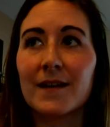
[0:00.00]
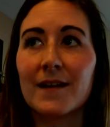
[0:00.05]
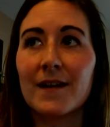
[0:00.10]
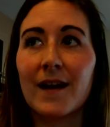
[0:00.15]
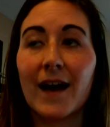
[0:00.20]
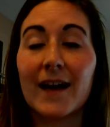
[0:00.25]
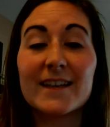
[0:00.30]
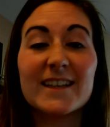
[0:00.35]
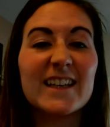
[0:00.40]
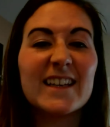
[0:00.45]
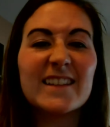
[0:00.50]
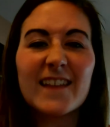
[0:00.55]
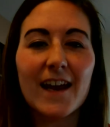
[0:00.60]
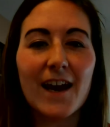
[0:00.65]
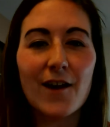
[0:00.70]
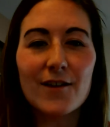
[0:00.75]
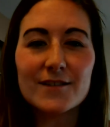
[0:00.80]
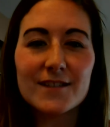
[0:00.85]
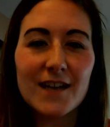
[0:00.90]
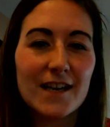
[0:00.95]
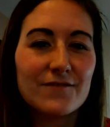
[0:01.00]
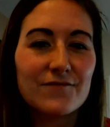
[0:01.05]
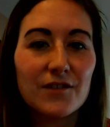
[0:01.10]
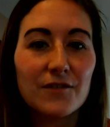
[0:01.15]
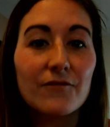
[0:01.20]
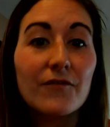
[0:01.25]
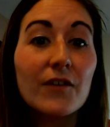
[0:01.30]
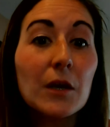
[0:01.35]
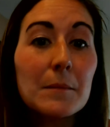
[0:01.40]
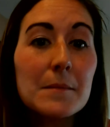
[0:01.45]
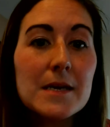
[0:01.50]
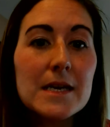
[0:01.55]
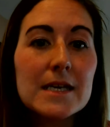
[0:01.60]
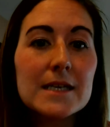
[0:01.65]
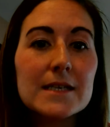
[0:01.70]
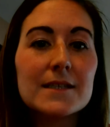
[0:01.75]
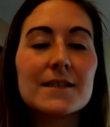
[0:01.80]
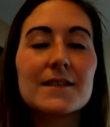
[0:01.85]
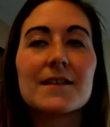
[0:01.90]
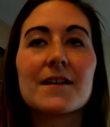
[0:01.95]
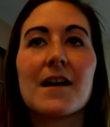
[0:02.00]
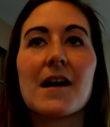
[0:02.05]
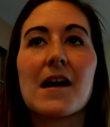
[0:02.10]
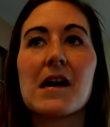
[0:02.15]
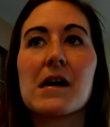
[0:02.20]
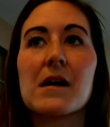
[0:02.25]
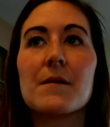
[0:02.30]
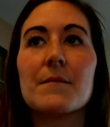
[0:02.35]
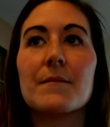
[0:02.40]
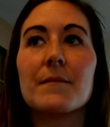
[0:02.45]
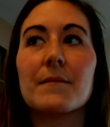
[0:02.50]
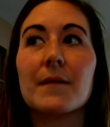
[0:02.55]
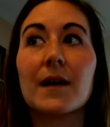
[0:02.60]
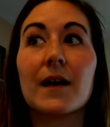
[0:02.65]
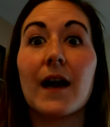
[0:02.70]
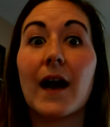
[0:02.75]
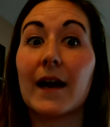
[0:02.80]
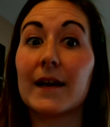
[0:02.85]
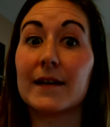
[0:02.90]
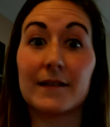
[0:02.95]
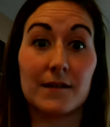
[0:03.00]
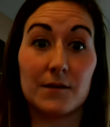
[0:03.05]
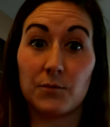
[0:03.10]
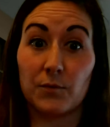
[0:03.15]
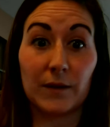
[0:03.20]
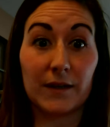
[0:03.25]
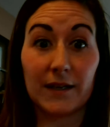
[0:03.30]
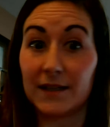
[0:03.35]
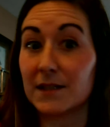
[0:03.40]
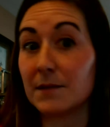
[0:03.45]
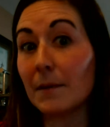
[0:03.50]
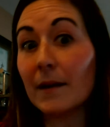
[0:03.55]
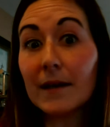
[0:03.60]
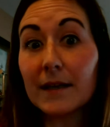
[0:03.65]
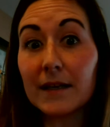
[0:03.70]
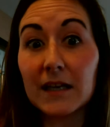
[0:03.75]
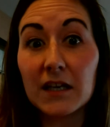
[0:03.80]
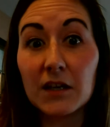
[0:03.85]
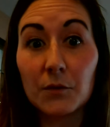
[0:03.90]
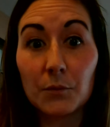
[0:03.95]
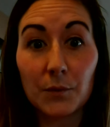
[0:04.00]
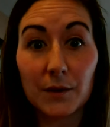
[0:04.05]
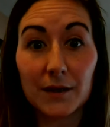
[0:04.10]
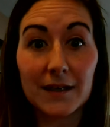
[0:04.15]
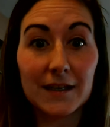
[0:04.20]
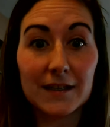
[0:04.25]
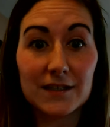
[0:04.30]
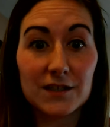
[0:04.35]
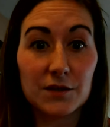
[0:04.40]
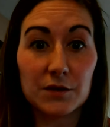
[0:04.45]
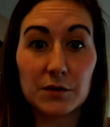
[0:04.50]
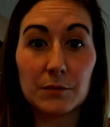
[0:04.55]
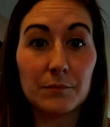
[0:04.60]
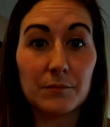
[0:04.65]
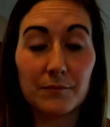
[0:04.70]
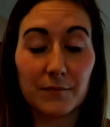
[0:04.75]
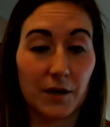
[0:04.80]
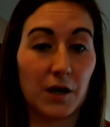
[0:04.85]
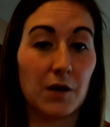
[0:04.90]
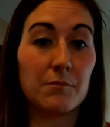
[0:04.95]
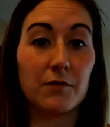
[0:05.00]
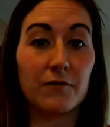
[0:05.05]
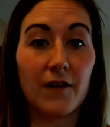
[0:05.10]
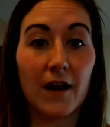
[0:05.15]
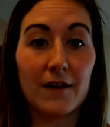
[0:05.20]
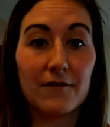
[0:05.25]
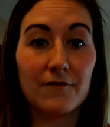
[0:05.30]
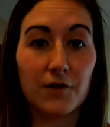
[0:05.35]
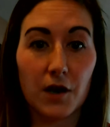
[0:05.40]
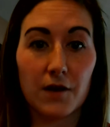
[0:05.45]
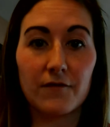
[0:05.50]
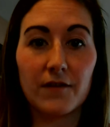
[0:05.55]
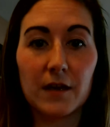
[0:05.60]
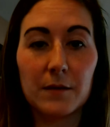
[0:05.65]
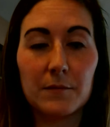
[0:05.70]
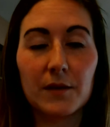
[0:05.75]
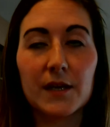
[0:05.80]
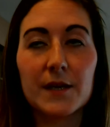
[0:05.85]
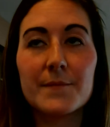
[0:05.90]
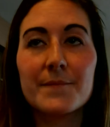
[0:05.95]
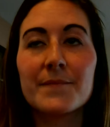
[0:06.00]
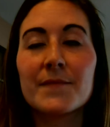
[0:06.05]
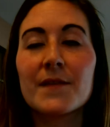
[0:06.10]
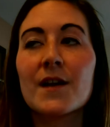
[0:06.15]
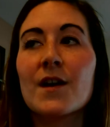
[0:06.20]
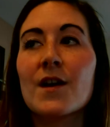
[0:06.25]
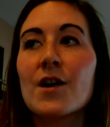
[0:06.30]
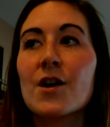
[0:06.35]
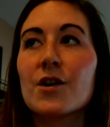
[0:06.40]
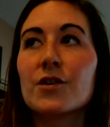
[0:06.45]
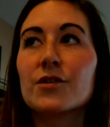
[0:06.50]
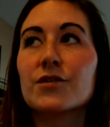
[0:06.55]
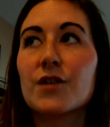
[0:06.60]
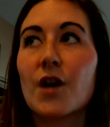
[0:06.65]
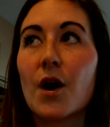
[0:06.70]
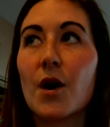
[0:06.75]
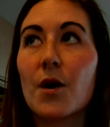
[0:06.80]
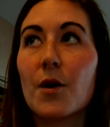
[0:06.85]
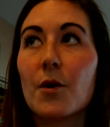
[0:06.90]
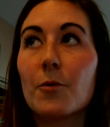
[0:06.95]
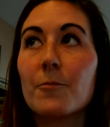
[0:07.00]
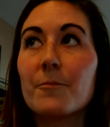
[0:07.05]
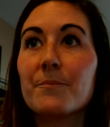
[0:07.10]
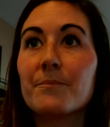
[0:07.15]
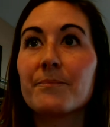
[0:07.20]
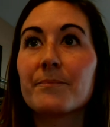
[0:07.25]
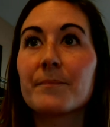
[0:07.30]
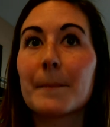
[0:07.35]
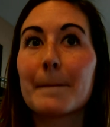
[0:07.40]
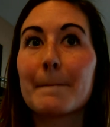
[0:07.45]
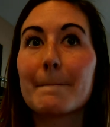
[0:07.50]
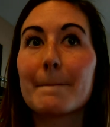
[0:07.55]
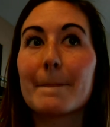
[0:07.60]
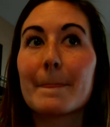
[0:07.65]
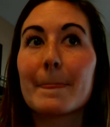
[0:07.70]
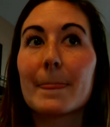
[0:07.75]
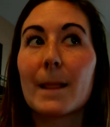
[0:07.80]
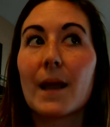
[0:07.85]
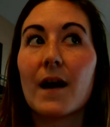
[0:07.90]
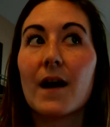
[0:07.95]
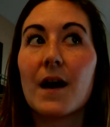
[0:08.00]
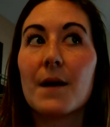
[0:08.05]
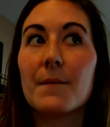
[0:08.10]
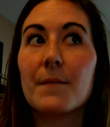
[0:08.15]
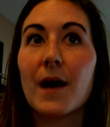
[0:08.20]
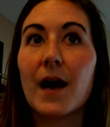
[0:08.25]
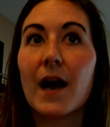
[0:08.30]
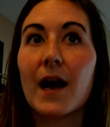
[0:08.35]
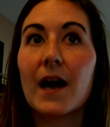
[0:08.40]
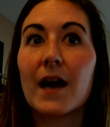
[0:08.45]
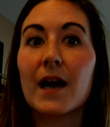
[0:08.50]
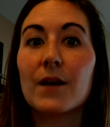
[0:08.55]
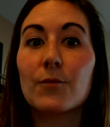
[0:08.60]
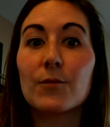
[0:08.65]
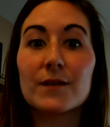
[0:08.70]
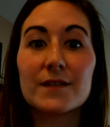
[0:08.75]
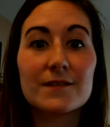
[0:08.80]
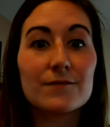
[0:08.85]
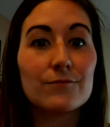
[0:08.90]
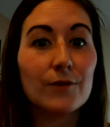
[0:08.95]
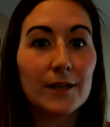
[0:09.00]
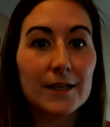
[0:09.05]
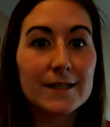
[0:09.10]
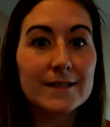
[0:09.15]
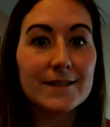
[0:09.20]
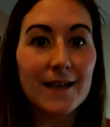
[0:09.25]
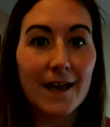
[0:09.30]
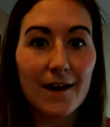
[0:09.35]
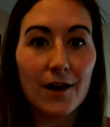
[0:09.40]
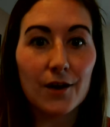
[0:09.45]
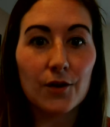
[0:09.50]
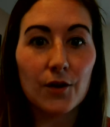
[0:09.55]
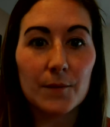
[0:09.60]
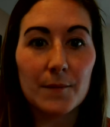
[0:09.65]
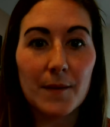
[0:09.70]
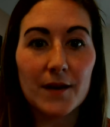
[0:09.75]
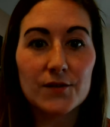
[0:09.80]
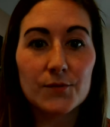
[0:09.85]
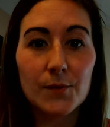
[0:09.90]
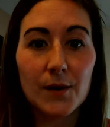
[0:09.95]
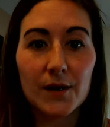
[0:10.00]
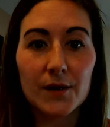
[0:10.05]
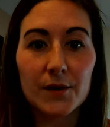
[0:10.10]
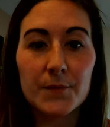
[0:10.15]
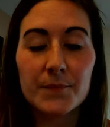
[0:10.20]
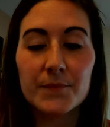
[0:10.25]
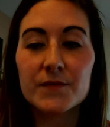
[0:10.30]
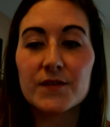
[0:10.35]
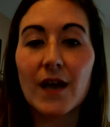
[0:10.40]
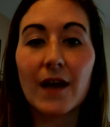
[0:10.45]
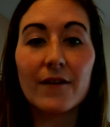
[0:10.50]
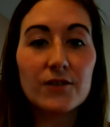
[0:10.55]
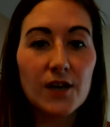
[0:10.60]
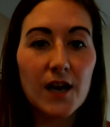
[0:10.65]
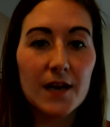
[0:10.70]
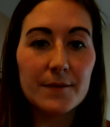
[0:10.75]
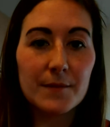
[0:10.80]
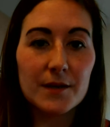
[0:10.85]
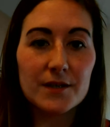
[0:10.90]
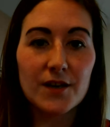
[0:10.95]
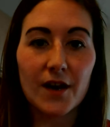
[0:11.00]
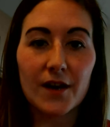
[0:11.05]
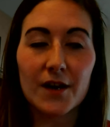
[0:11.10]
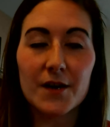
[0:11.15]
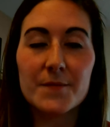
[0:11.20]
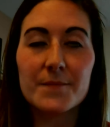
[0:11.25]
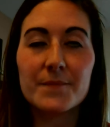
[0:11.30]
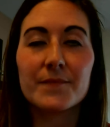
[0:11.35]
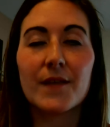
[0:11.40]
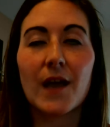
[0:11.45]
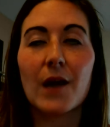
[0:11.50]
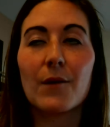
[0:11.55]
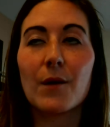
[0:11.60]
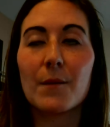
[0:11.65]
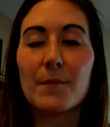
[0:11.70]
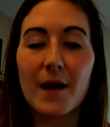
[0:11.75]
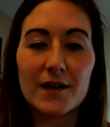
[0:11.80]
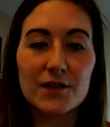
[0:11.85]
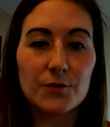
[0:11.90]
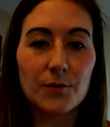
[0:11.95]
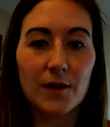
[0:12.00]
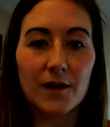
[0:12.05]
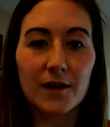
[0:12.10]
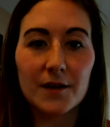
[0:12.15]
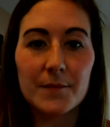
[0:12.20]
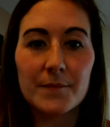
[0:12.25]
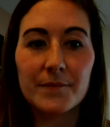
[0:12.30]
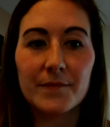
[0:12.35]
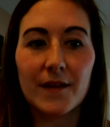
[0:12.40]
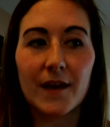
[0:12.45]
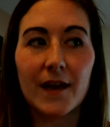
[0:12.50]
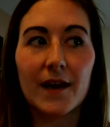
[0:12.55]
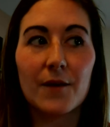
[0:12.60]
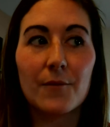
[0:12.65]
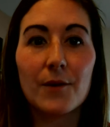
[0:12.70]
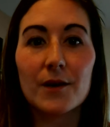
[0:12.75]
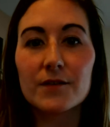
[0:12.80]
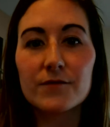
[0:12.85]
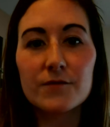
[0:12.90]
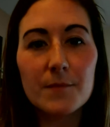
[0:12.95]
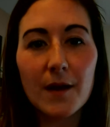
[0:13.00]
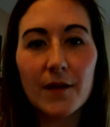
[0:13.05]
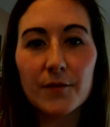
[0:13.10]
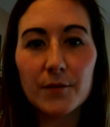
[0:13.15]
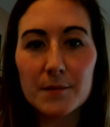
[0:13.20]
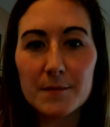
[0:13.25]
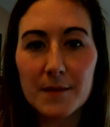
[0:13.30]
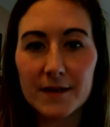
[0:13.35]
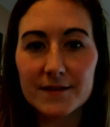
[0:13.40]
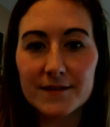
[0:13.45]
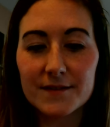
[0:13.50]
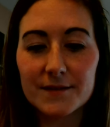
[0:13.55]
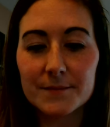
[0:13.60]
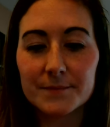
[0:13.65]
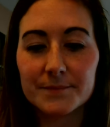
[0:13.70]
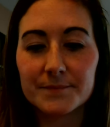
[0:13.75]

I need that outside fulfillment. We need the money. We need to, provide for our family. So I was really set on going back to work. So after I had my daughter, I went back to work and I worked for about 3 months.